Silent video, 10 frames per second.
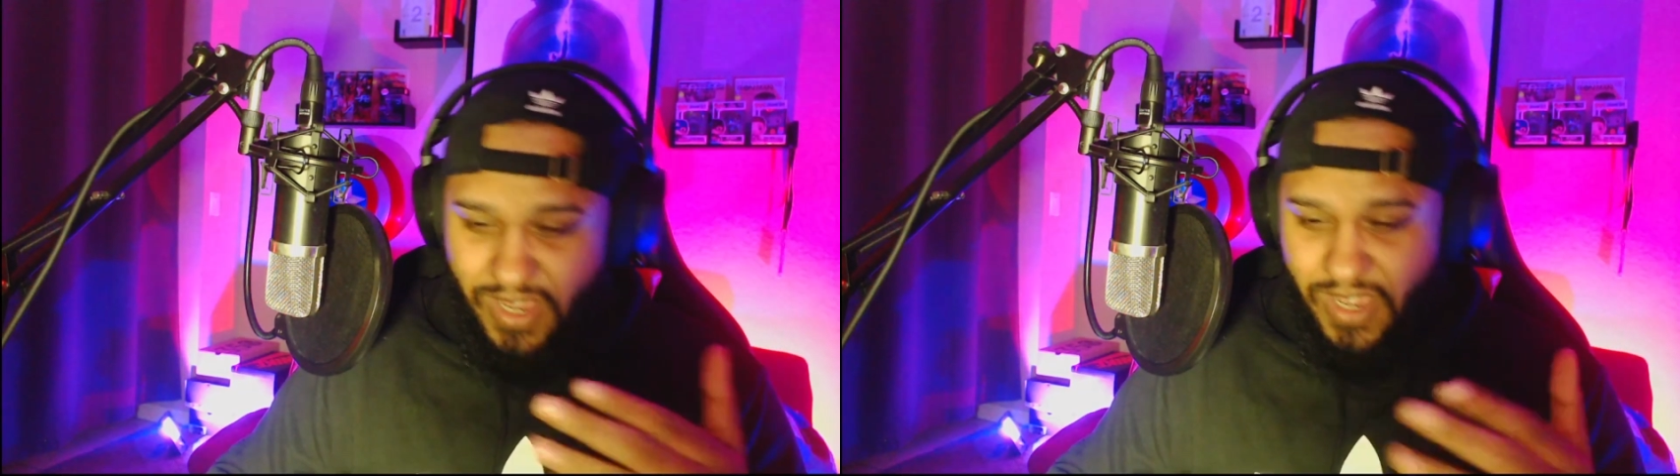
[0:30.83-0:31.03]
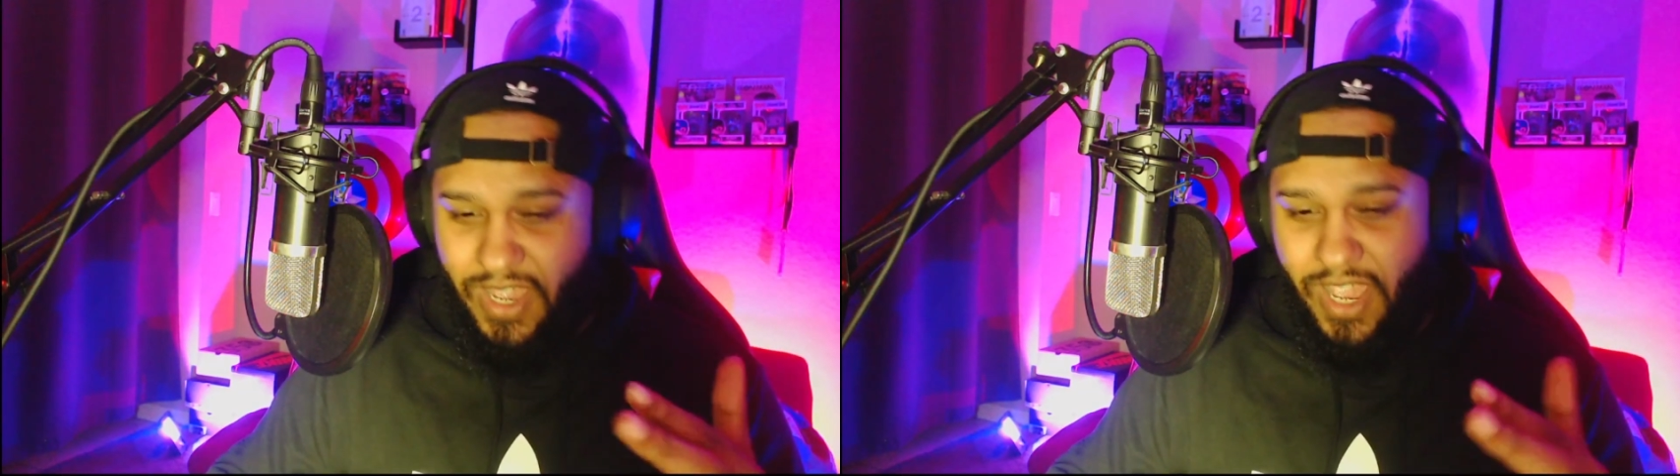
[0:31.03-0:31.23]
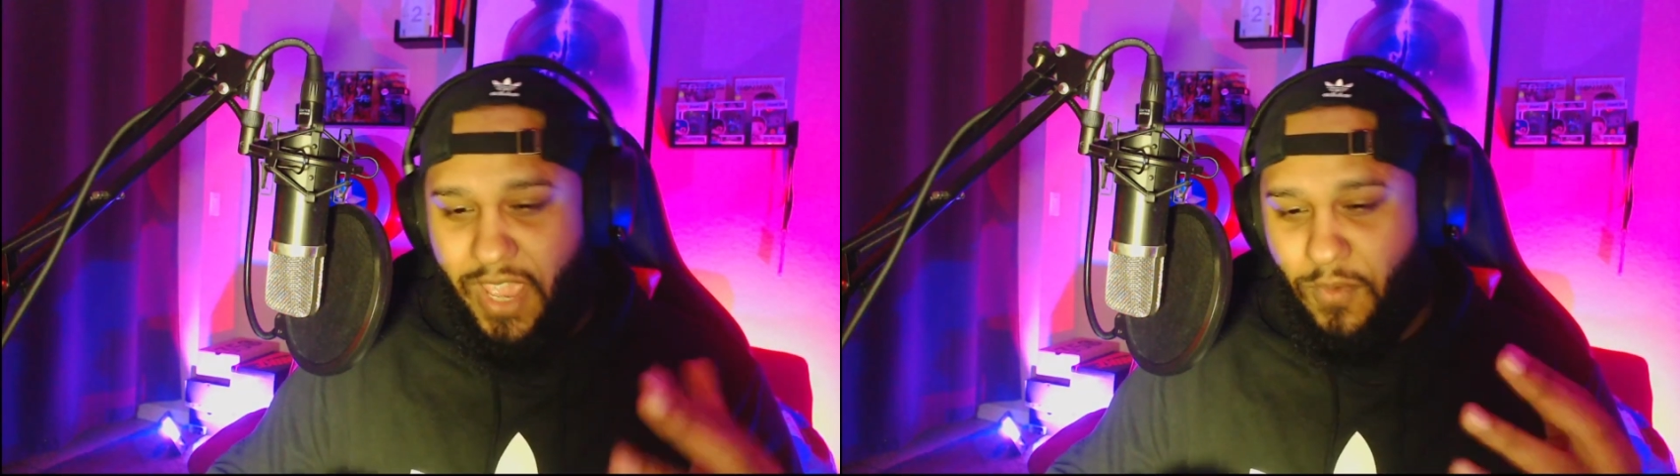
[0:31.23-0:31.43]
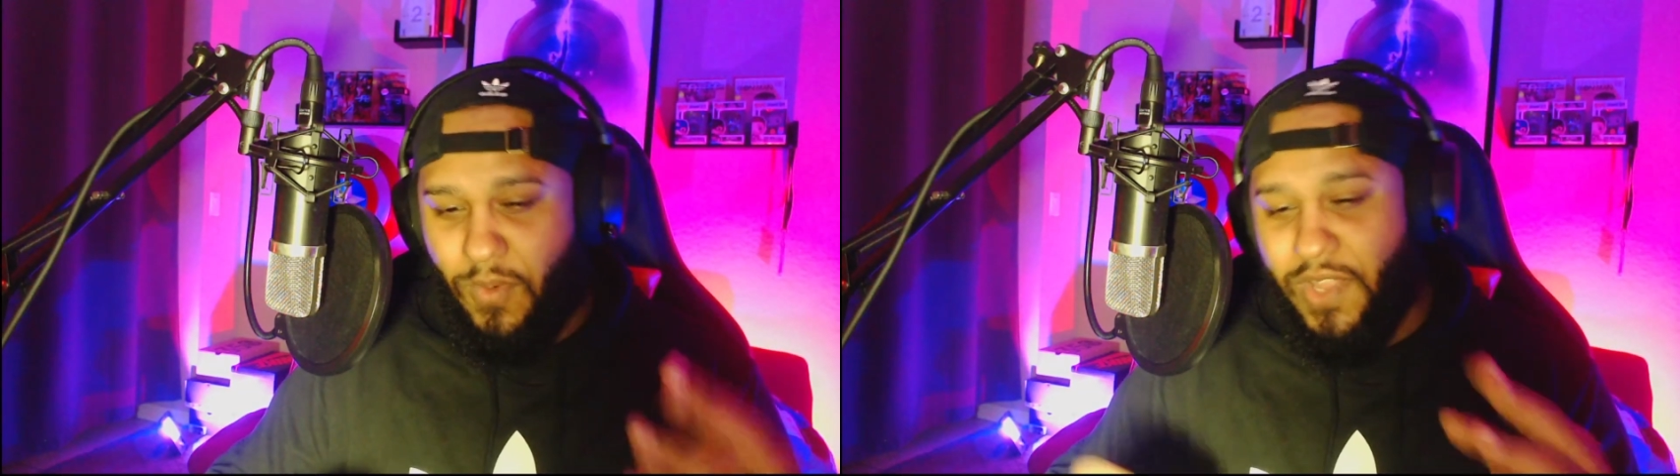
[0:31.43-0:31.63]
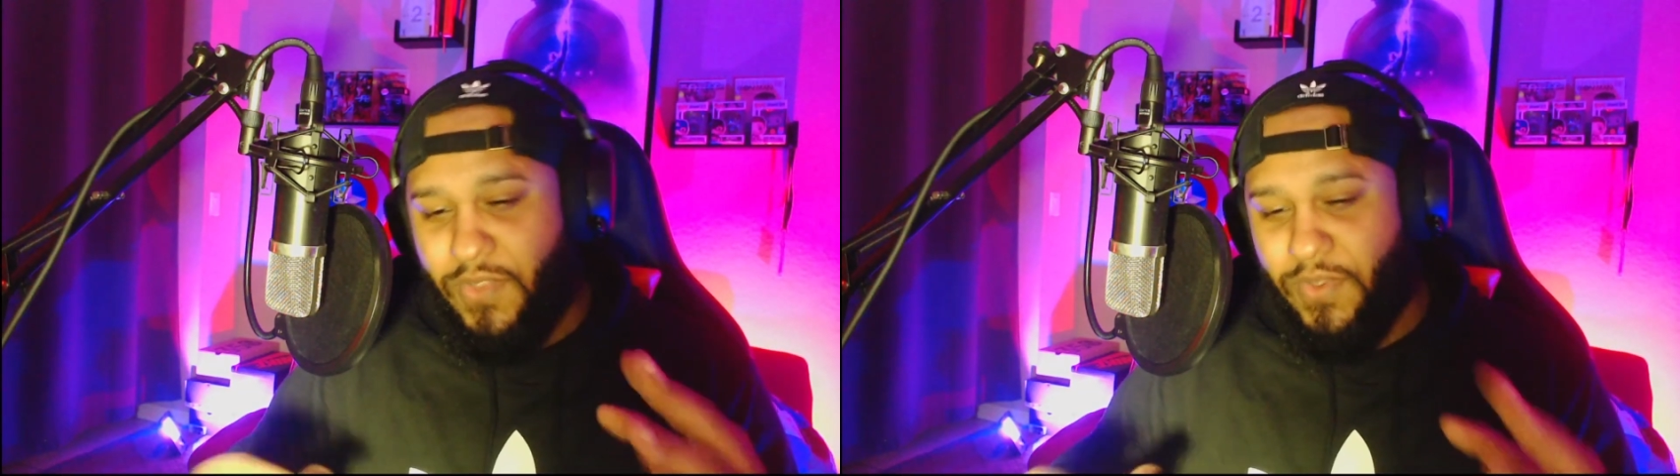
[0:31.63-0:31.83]
I
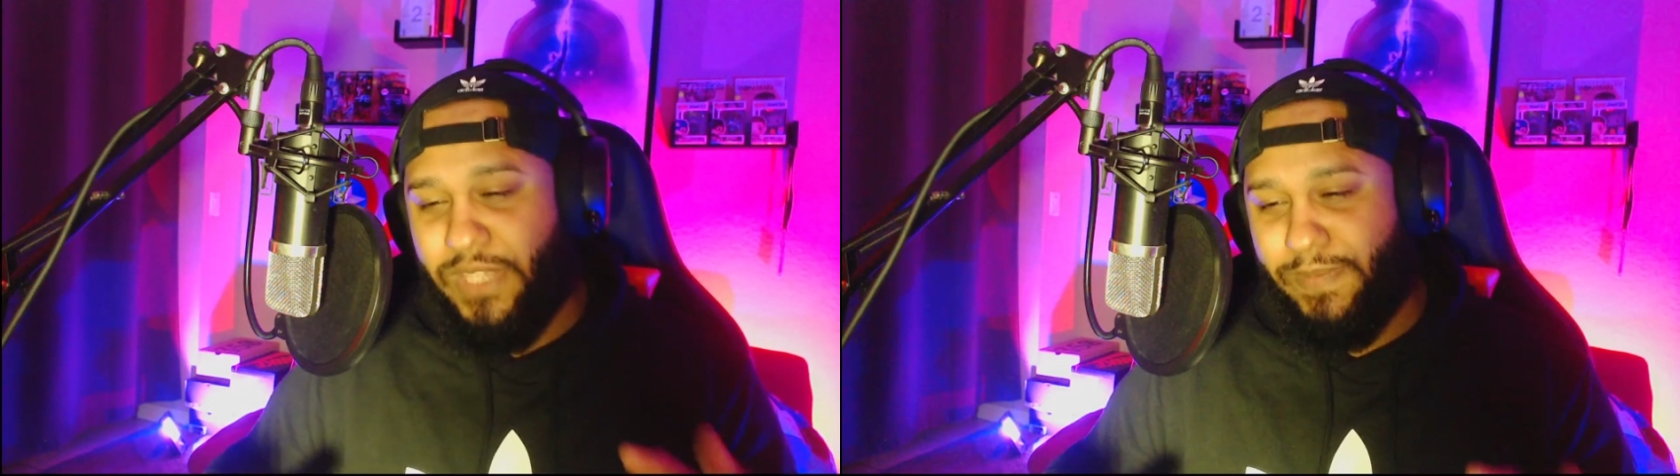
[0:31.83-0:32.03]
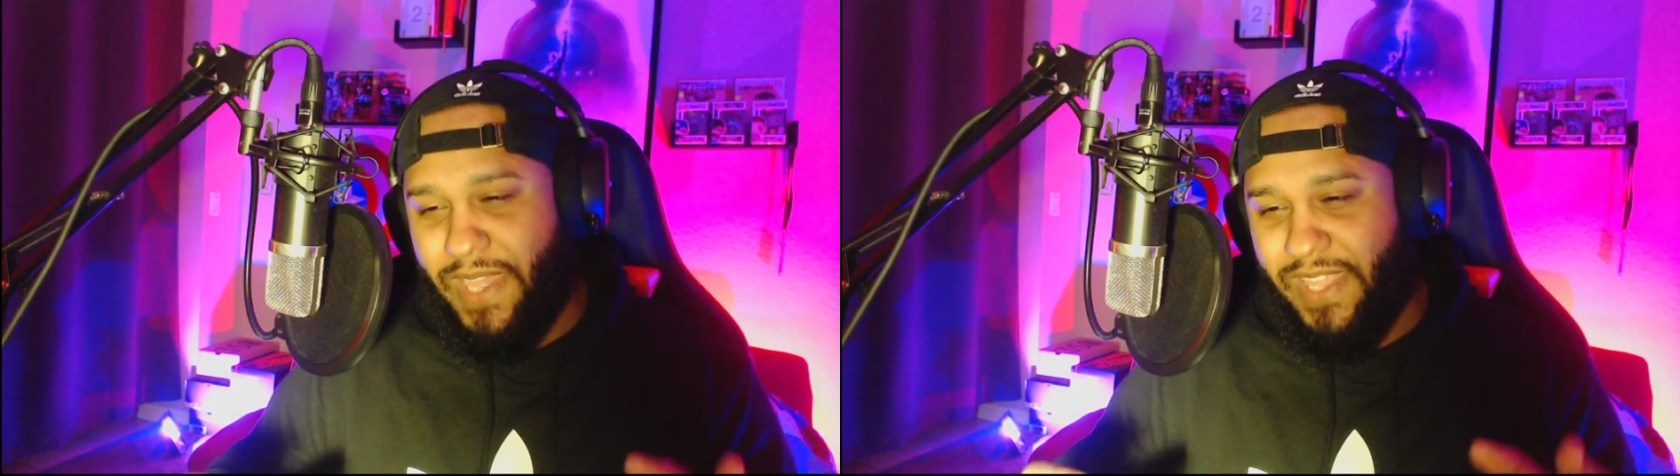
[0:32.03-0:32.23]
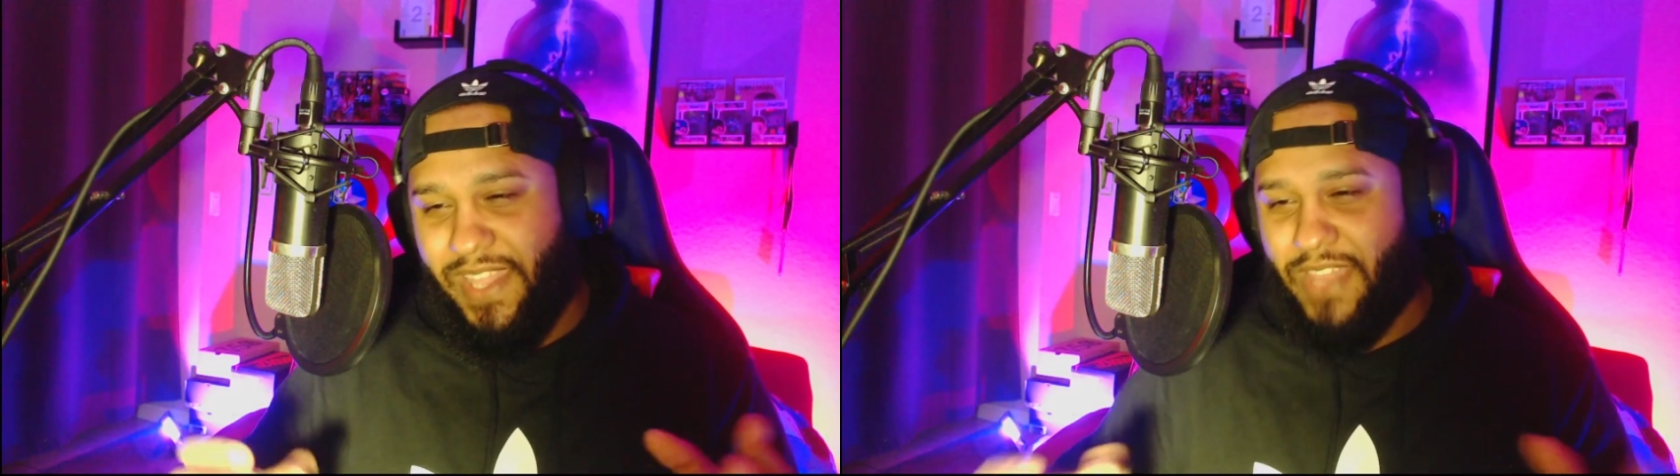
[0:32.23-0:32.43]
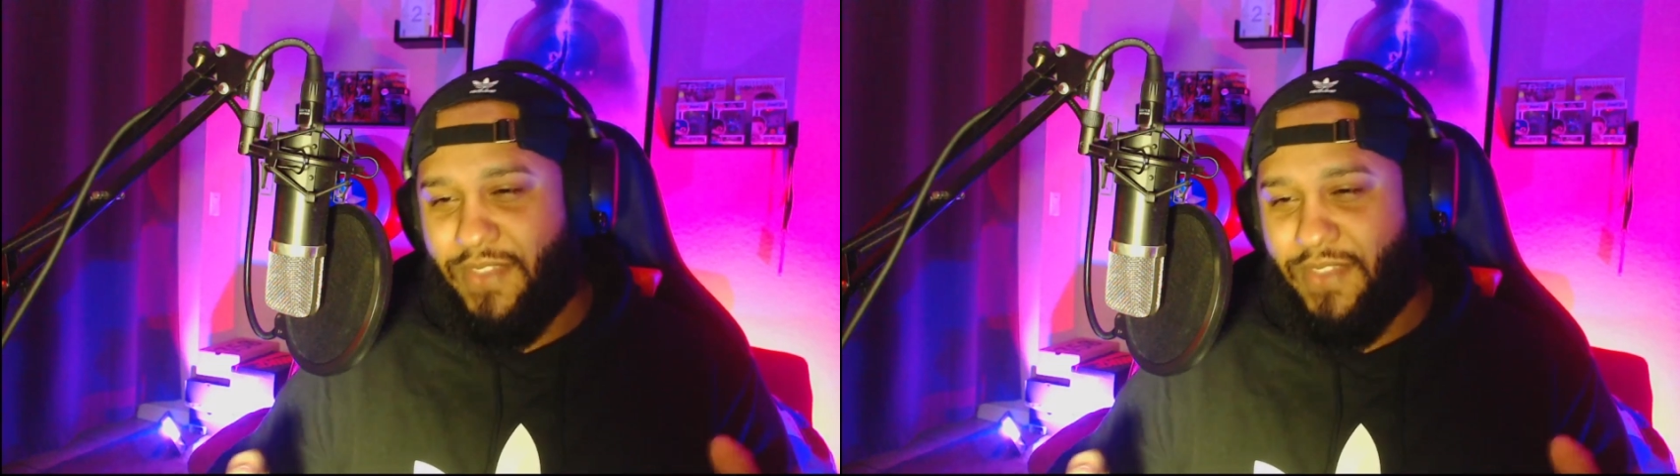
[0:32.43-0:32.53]
want to expect Andrew